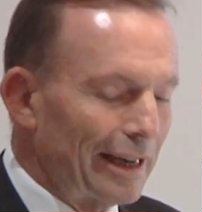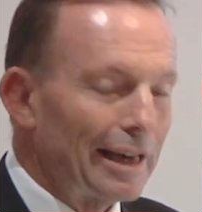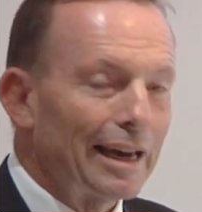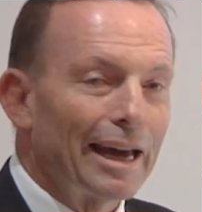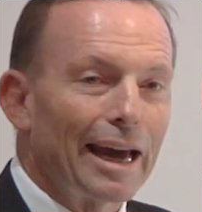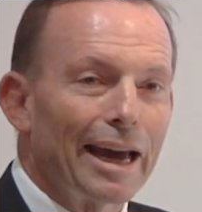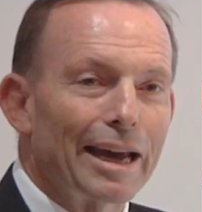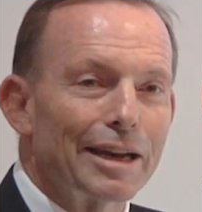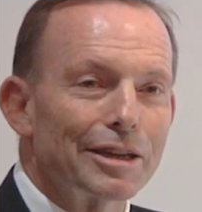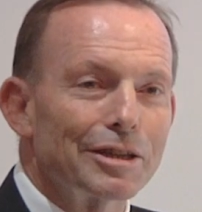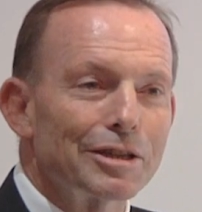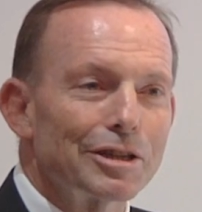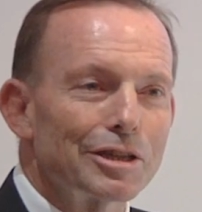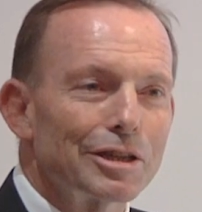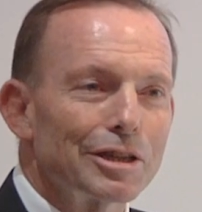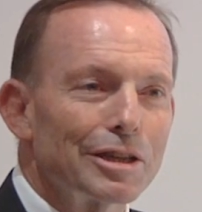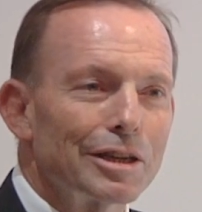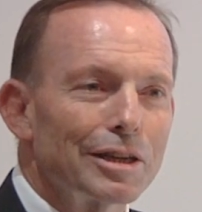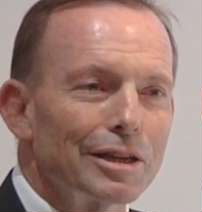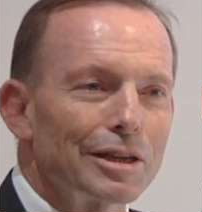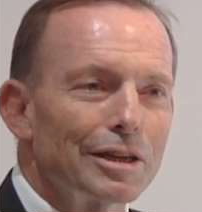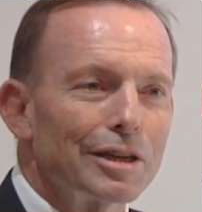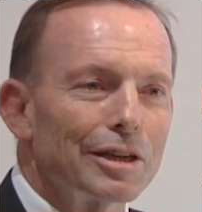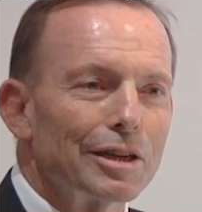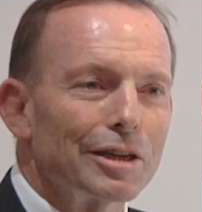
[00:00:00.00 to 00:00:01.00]

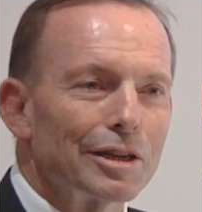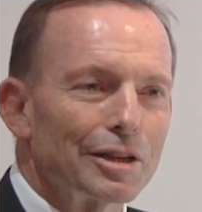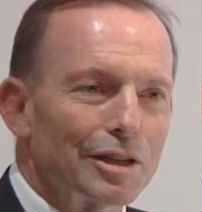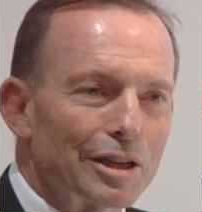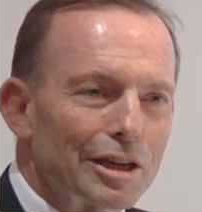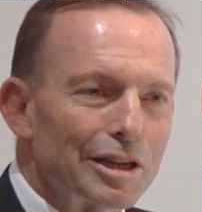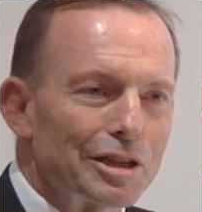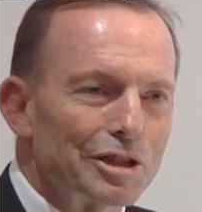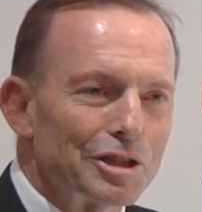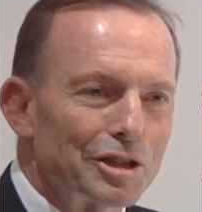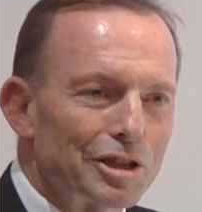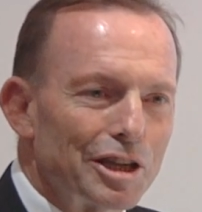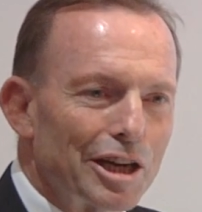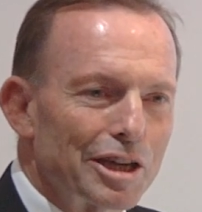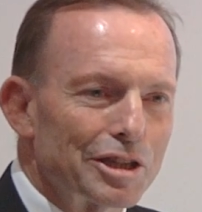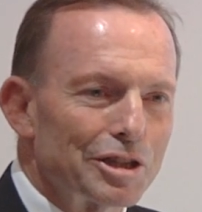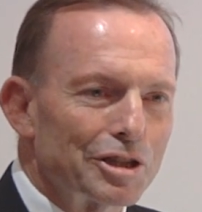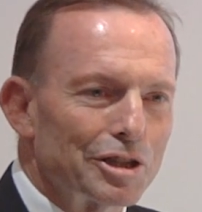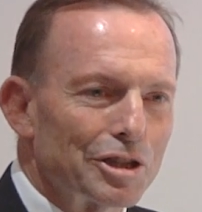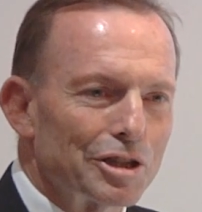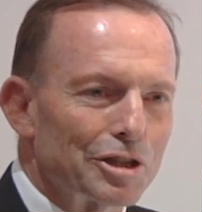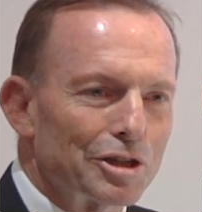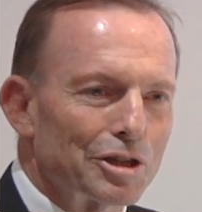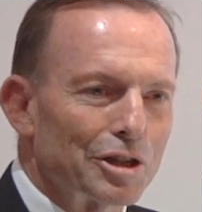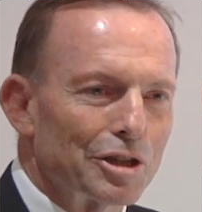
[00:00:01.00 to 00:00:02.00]
hence these
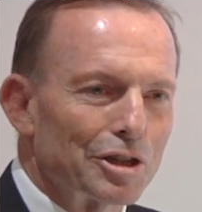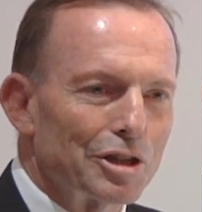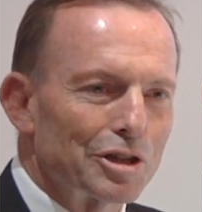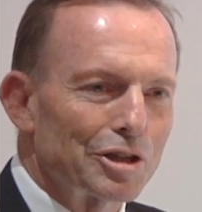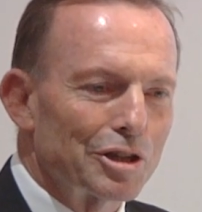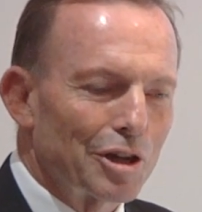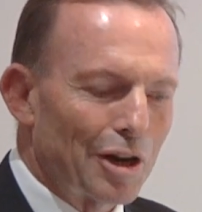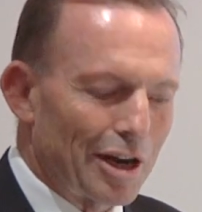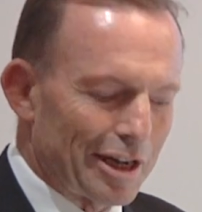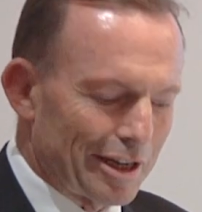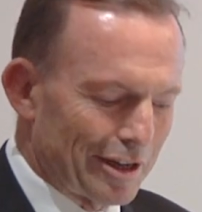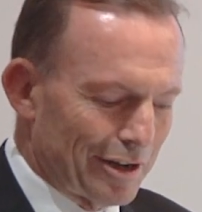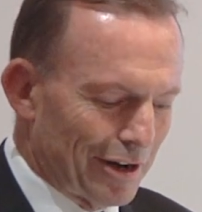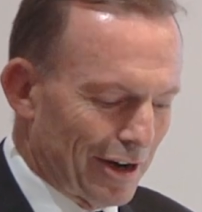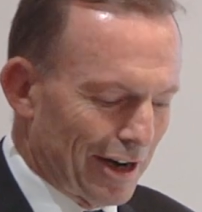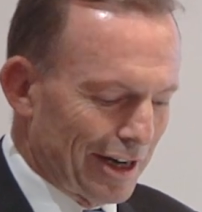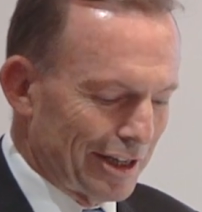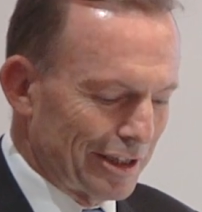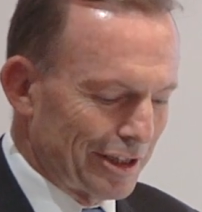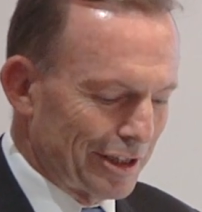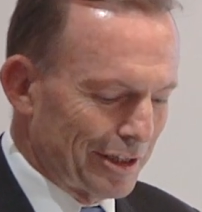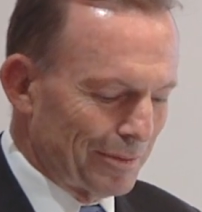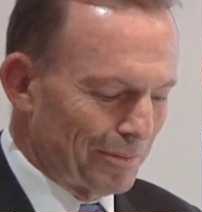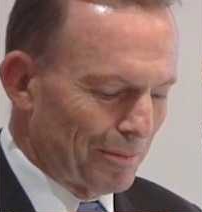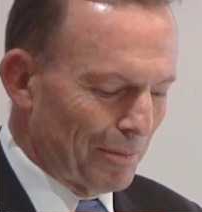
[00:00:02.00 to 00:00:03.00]
gestures to the
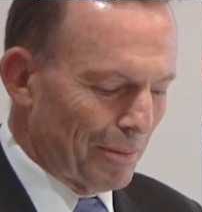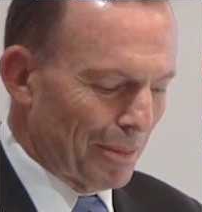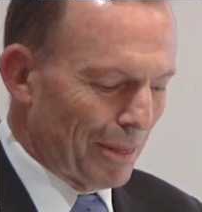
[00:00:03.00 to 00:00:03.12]
zeitgeist.